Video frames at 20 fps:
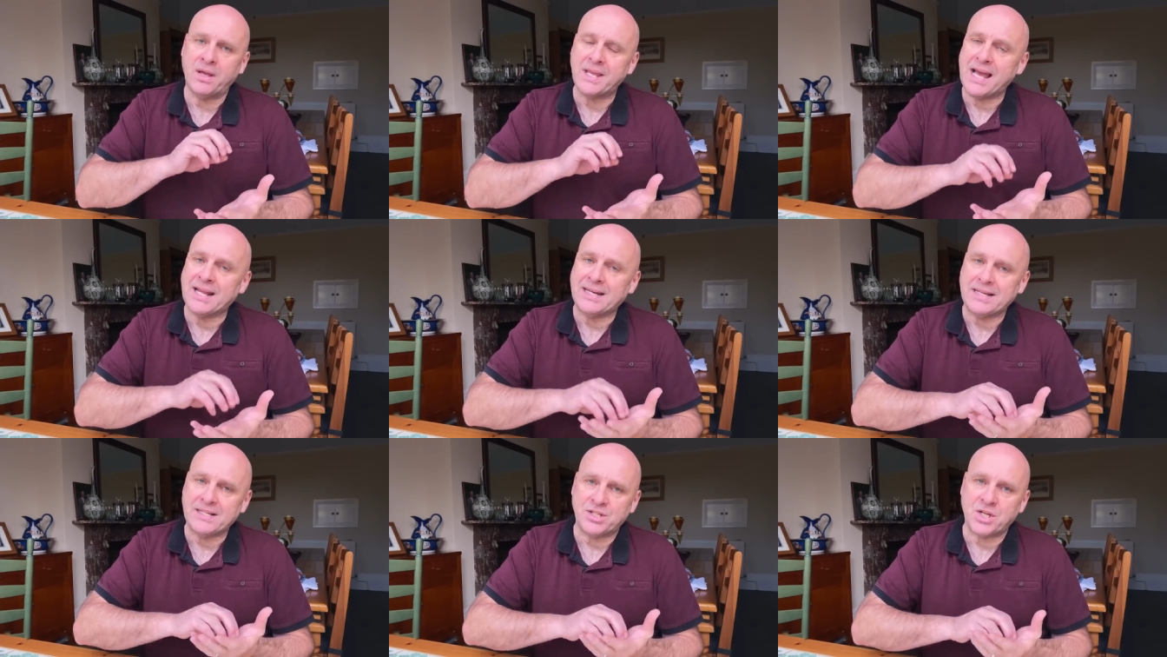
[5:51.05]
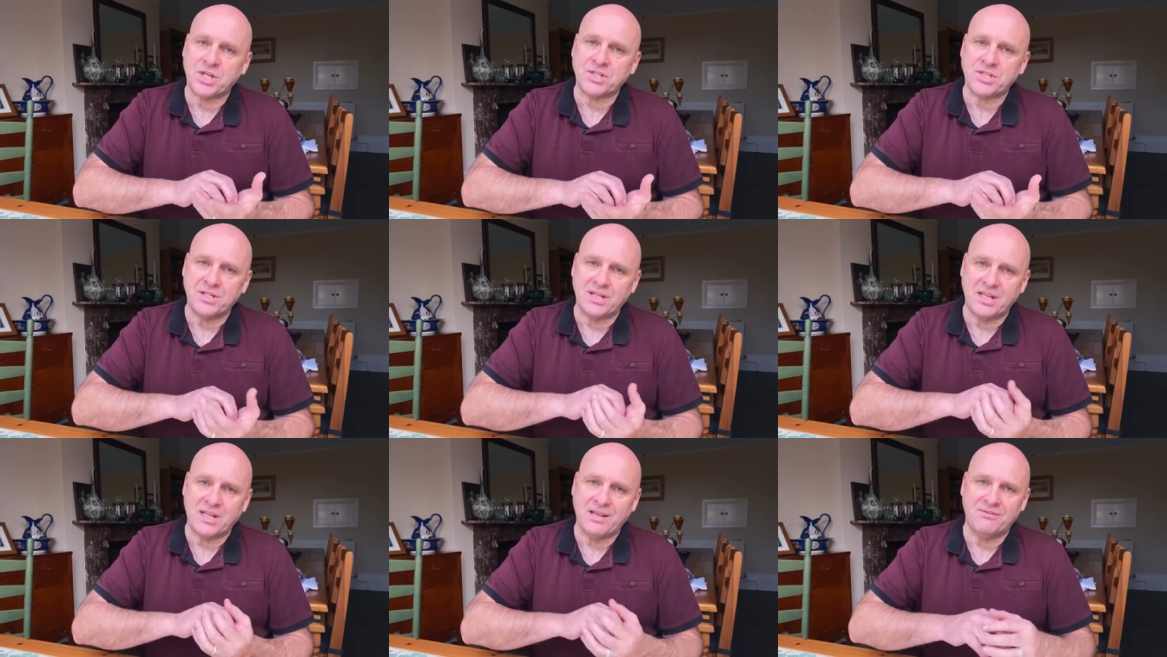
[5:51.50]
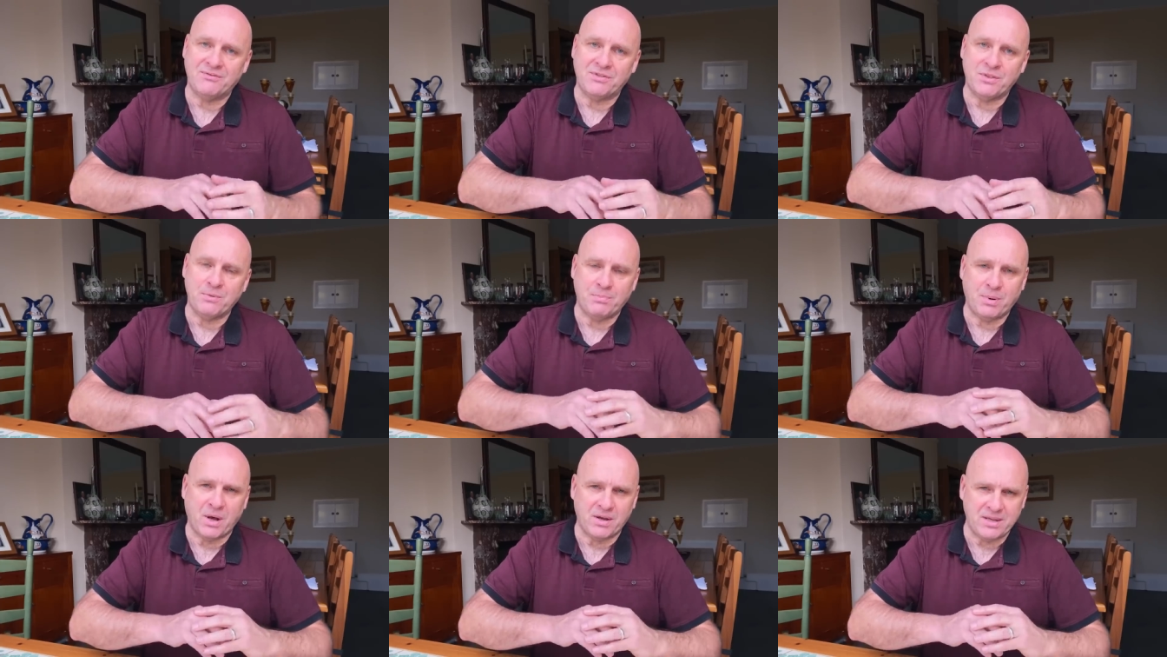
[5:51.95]
and it doesn't give the
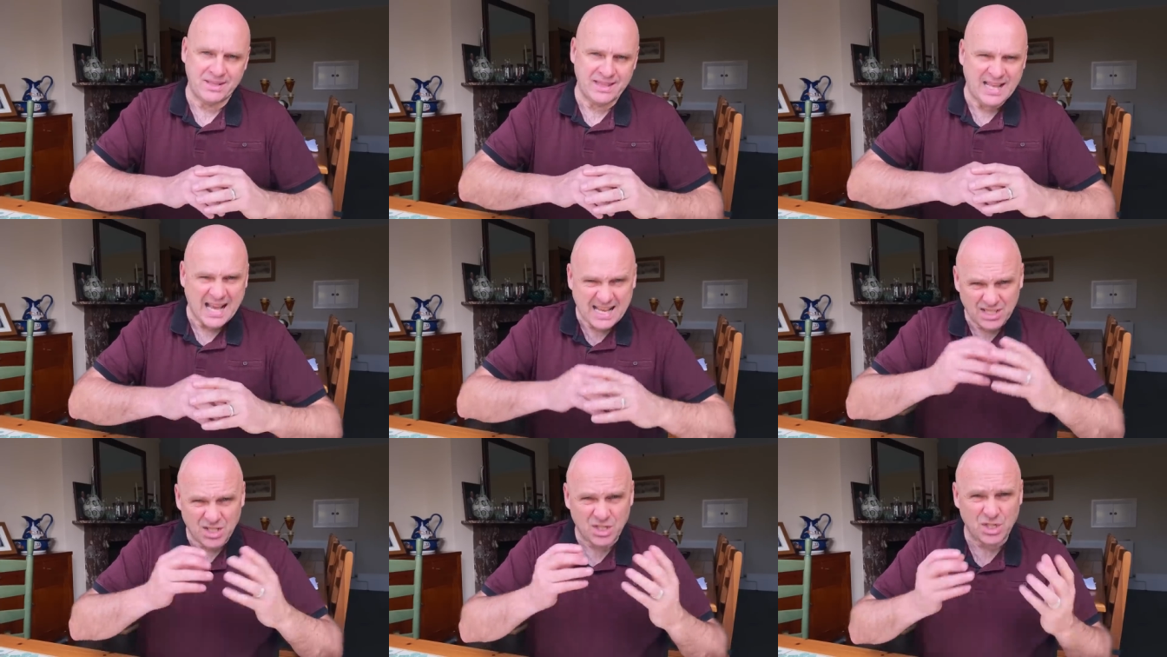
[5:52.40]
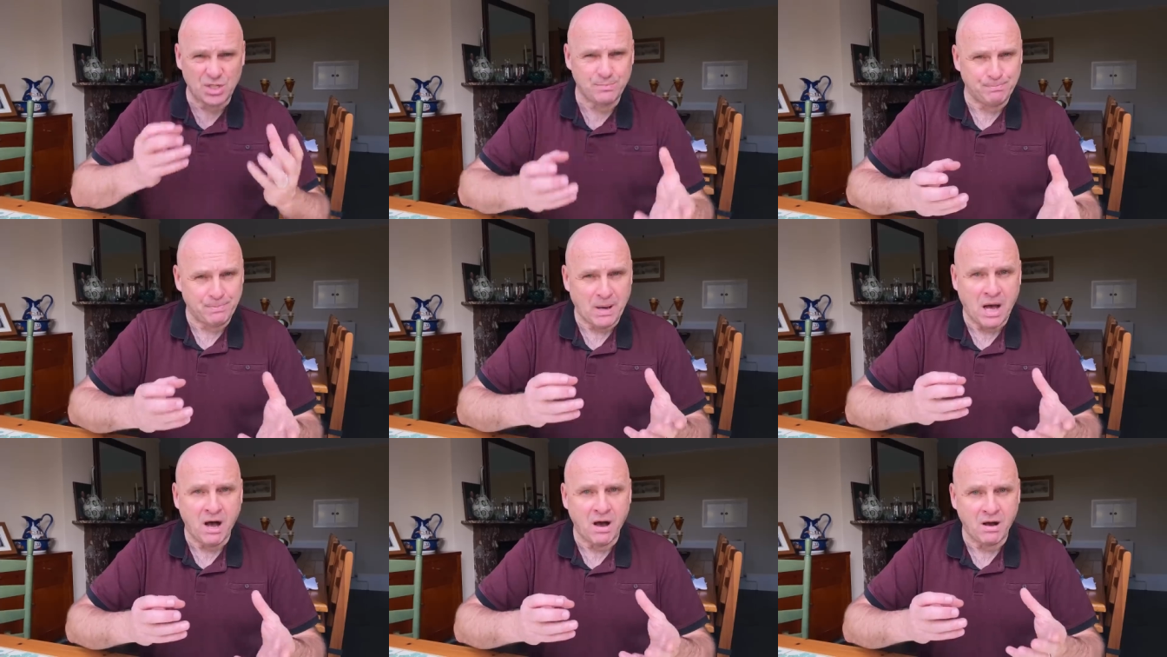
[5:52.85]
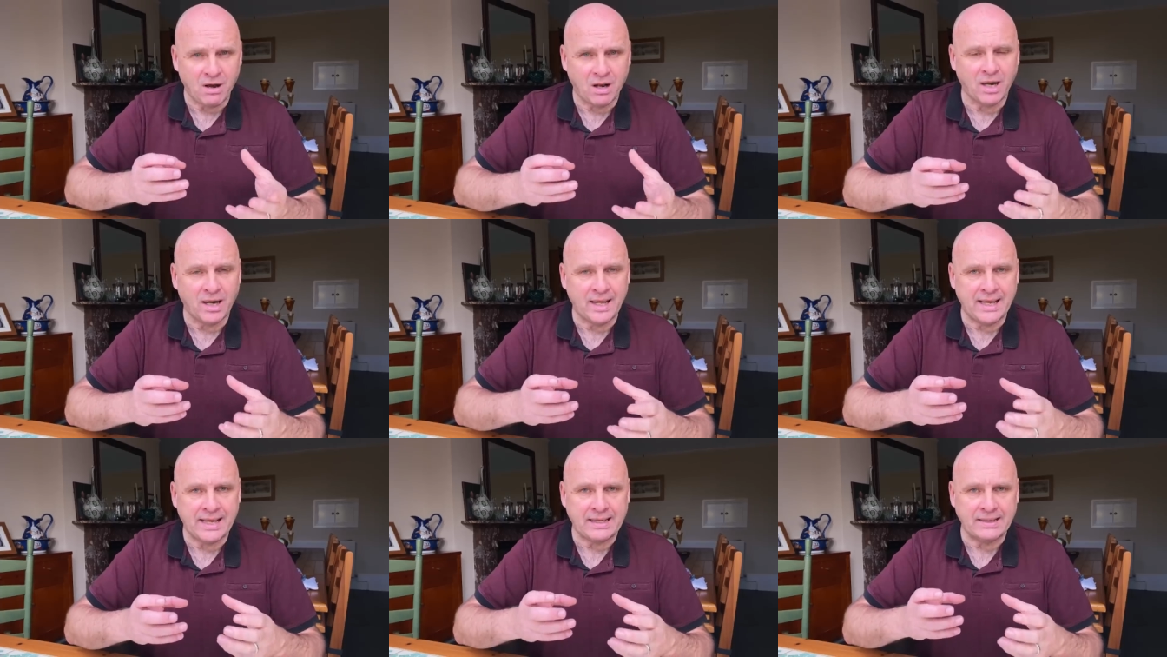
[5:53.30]
bike that
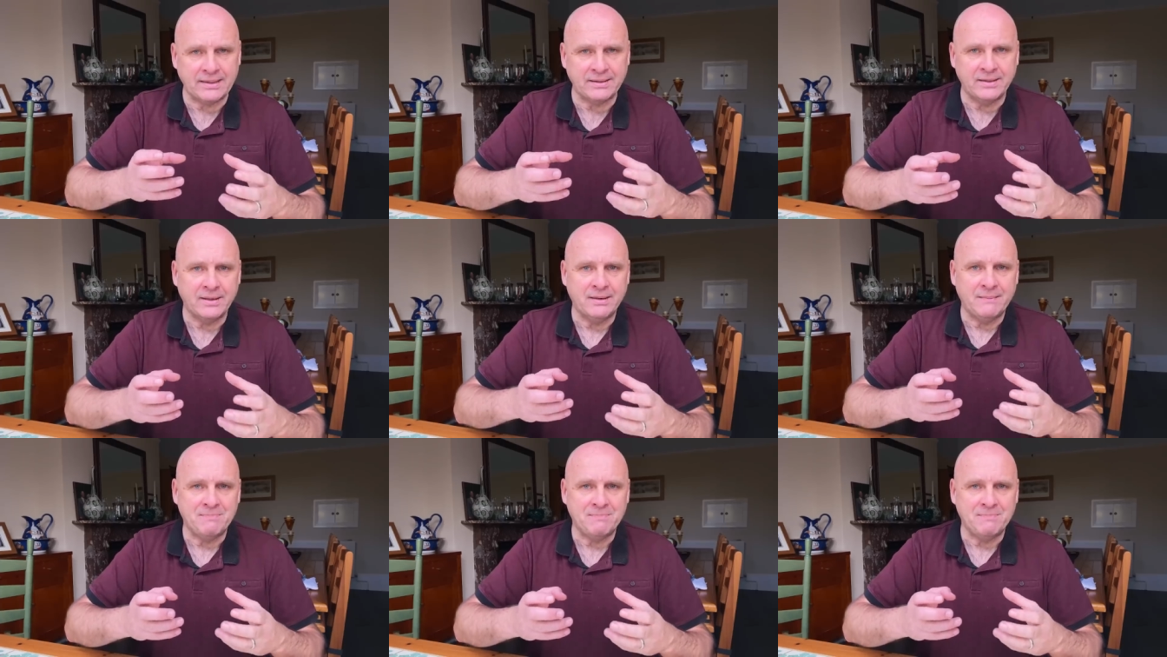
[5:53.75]
sparkling,